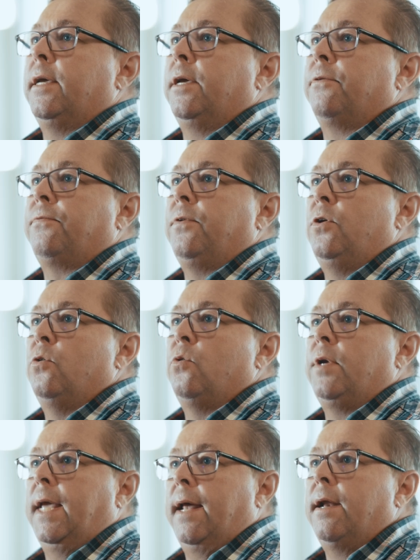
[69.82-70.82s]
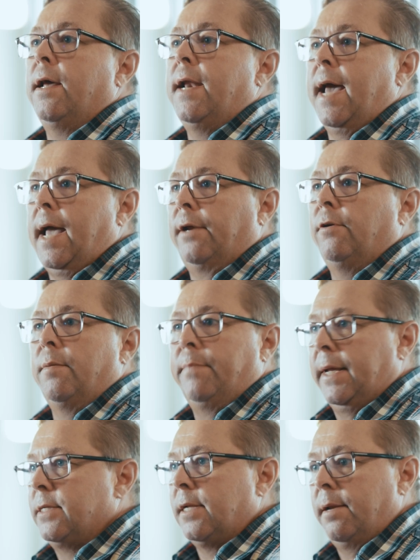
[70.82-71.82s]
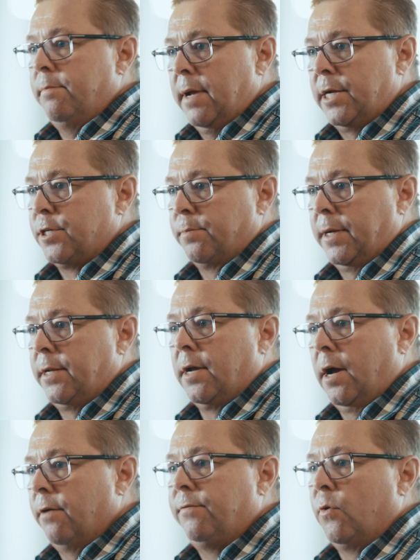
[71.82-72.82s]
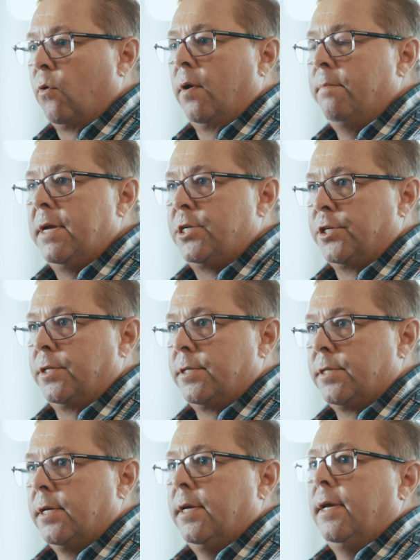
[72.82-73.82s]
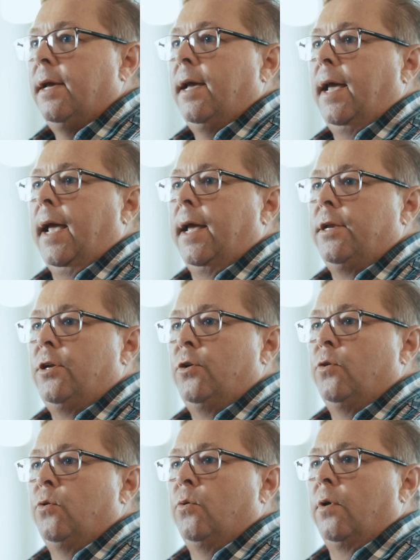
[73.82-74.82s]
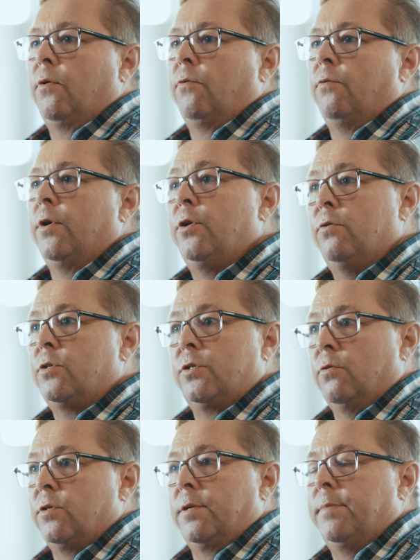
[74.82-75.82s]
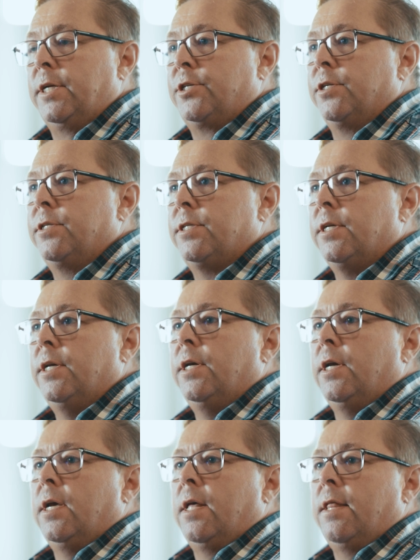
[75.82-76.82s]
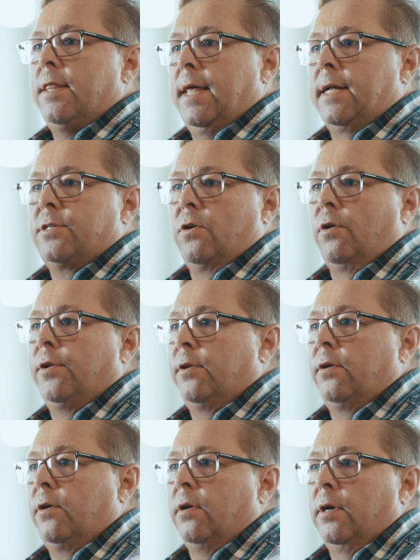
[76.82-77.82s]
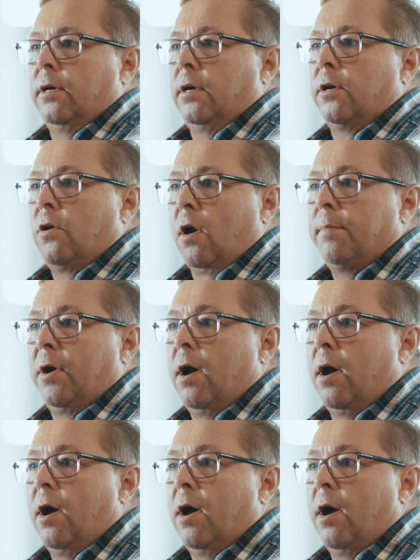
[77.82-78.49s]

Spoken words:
If you get an accurate baseline measurement of your emissions and you reduce those emissions, that's called a carbon